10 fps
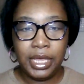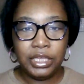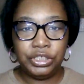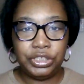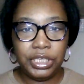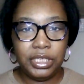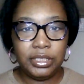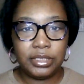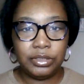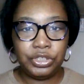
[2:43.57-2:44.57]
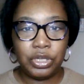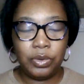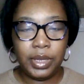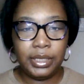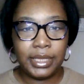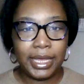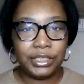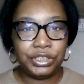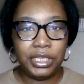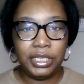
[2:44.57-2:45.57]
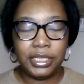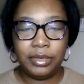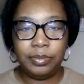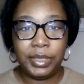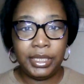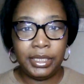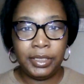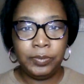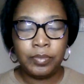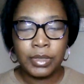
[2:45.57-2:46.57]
She's showing that she can be